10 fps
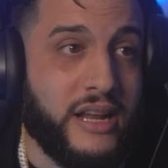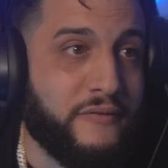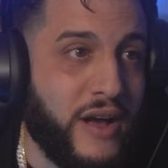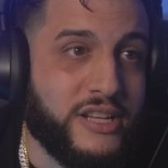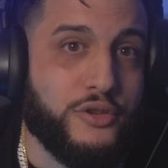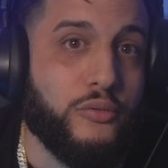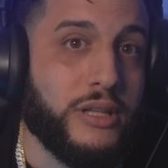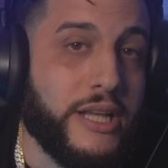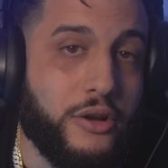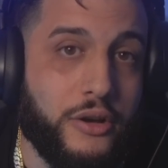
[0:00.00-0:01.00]
If I do
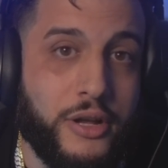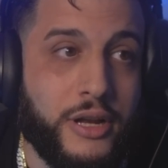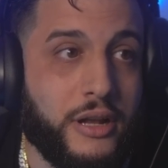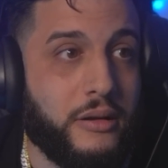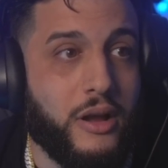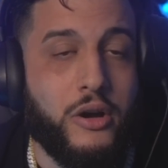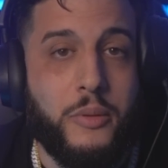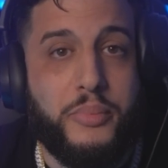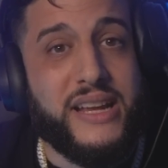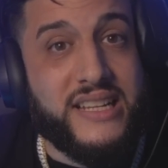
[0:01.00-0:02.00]
really good on a
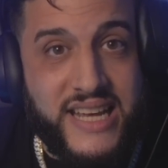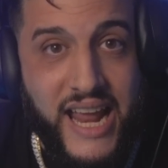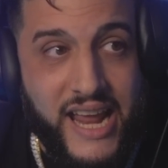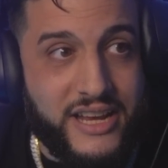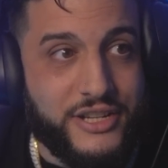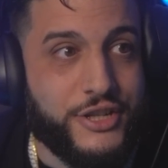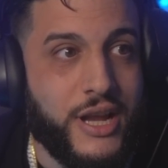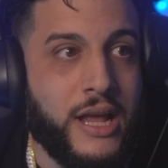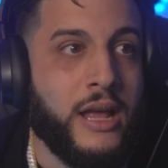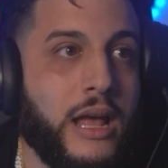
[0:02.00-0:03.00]
big stage,
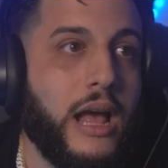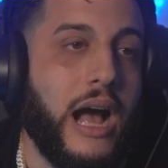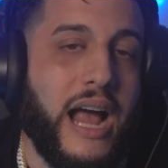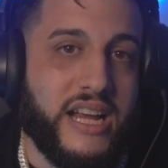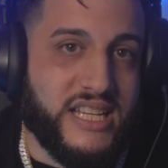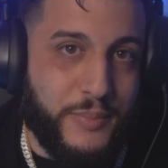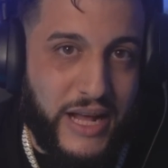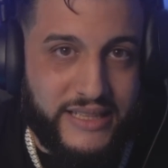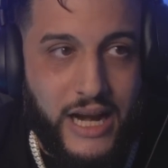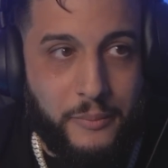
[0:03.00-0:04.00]
I
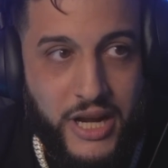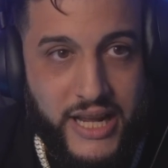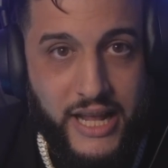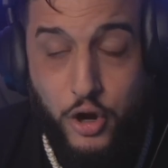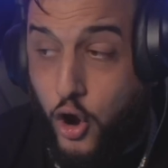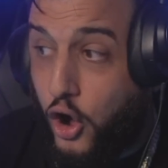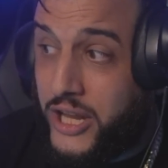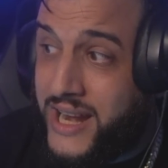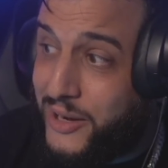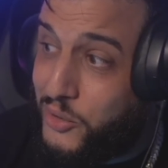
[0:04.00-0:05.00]
expect that I'm going to get a call.
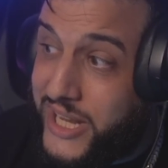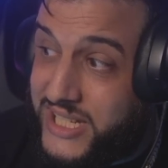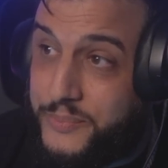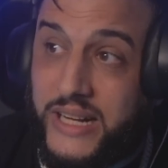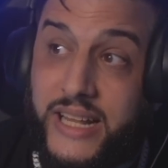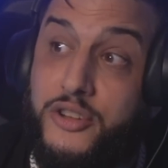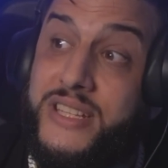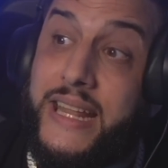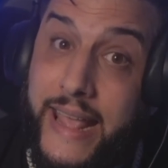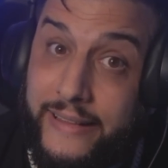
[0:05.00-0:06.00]
And not only expect, I
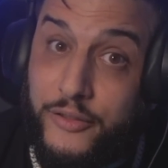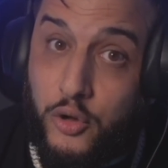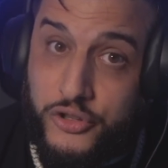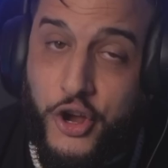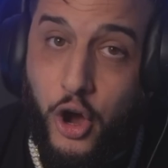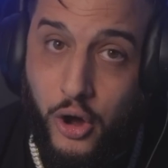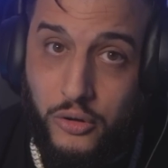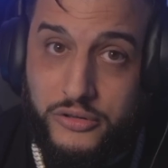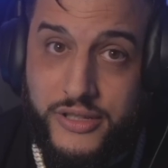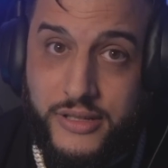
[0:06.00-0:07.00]
used to get those
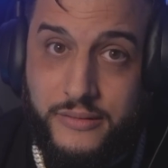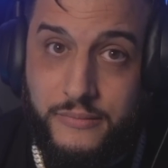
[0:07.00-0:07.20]
calls.